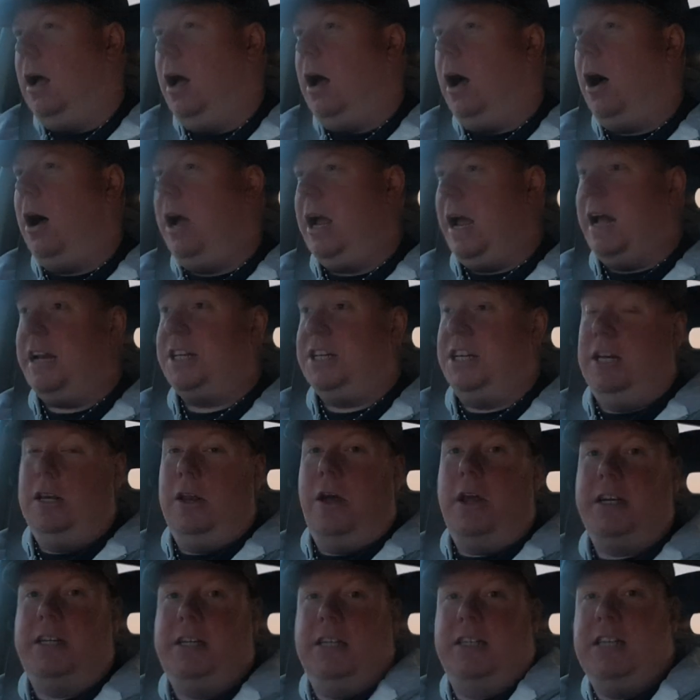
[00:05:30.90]
I actually
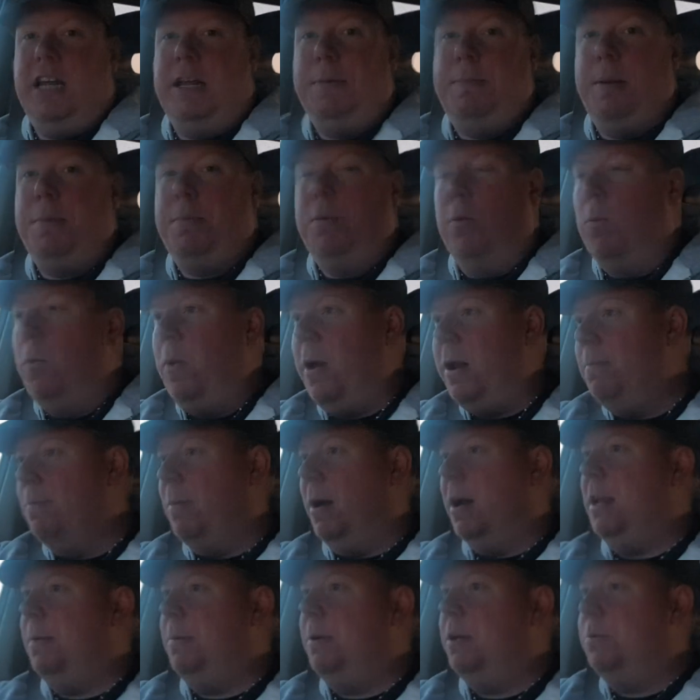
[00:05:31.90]
like to see people win
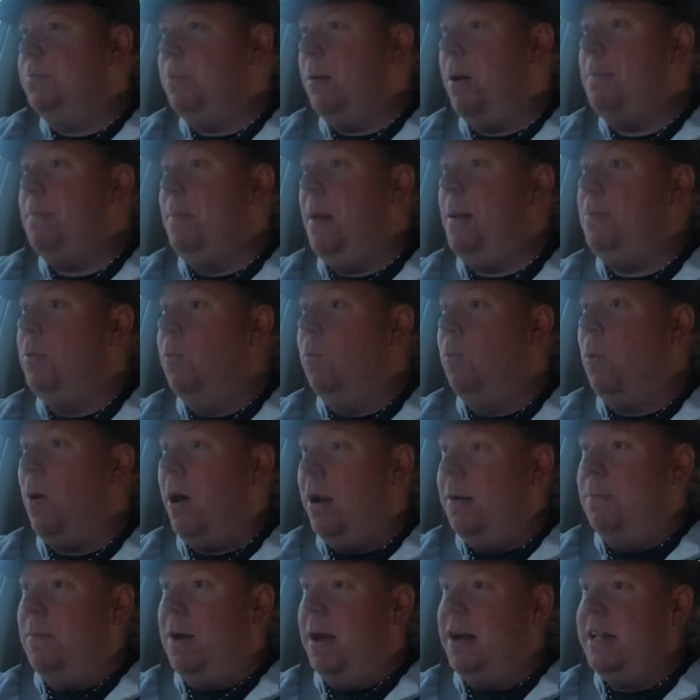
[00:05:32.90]
money, because when people
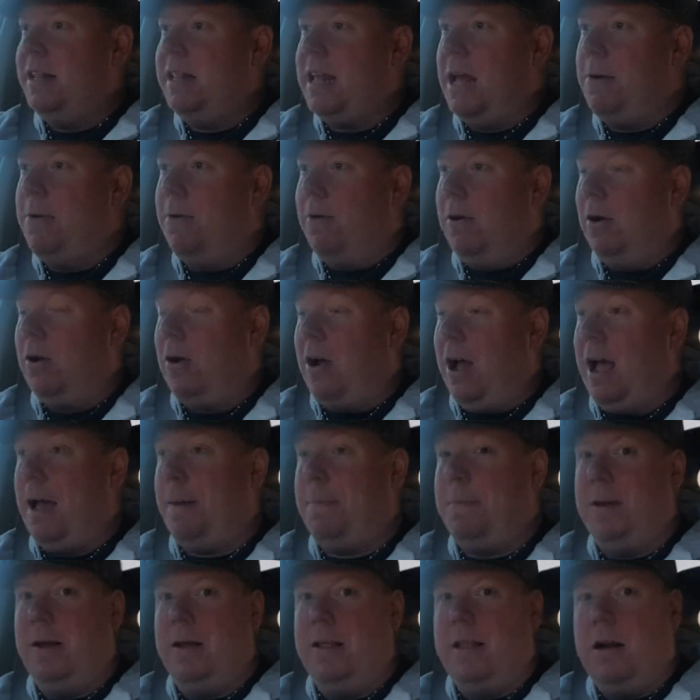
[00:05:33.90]
won money, they were a lot
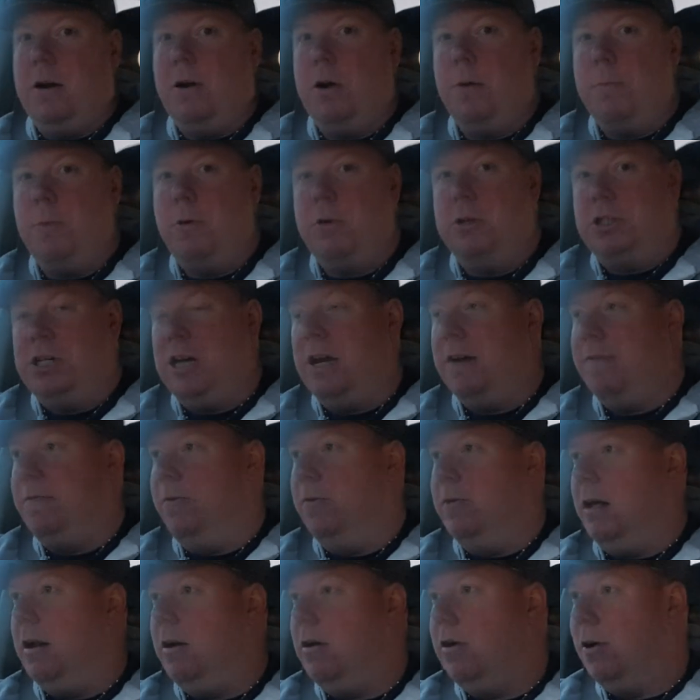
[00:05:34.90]
happier, they're a lot more
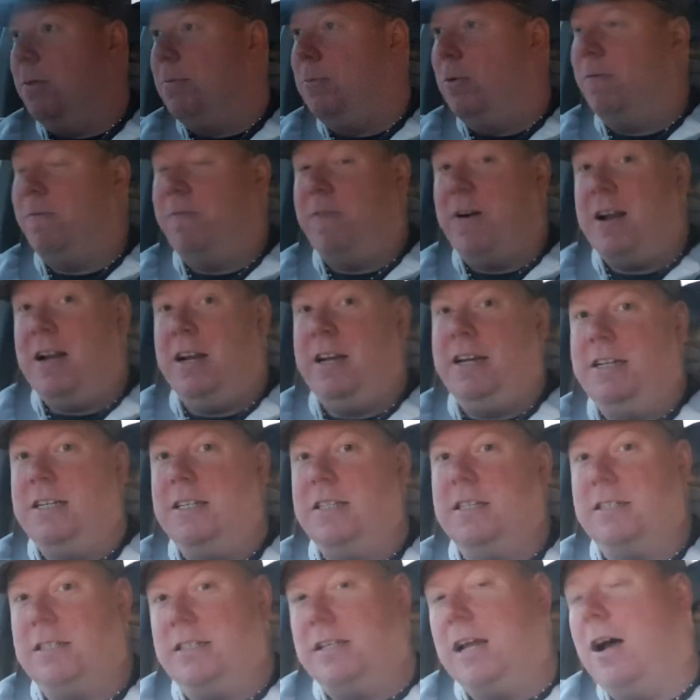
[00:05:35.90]
cheerful, they're a lot more friendly to
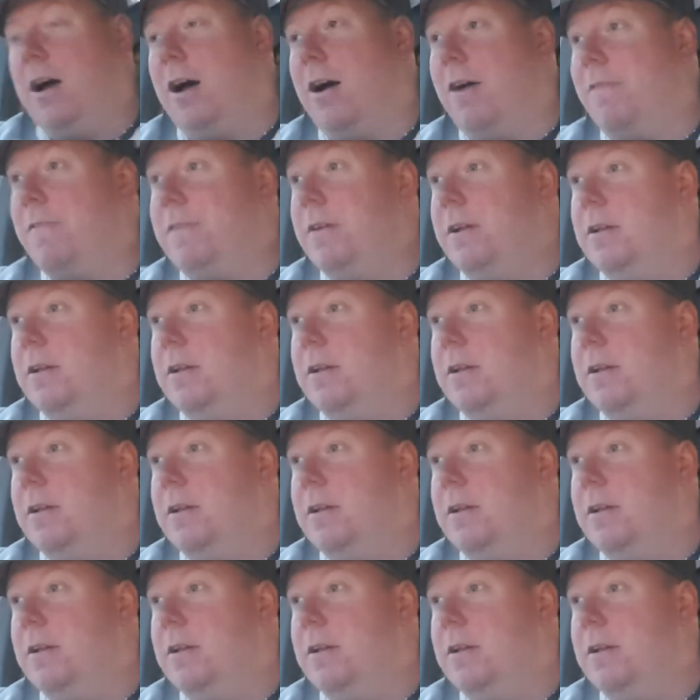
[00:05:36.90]
the staff.